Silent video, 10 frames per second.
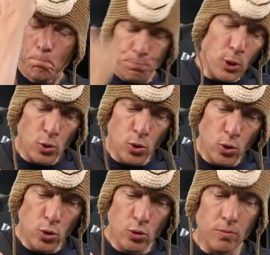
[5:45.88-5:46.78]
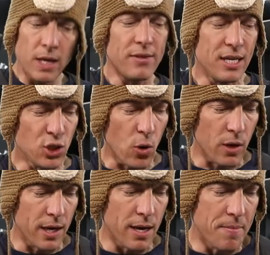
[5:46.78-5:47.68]
Boom! Got that
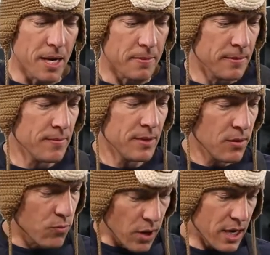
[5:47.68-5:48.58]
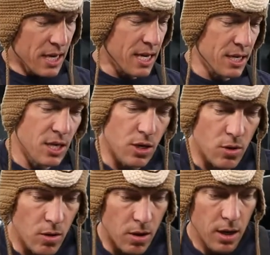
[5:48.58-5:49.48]
chocolate in me. Ready to
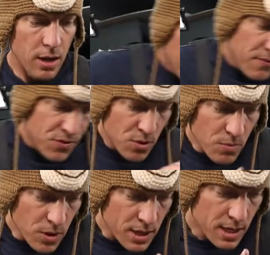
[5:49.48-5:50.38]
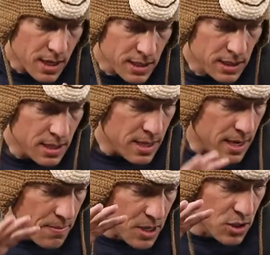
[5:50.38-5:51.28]
continue on. A few more cuts and then I'm gonna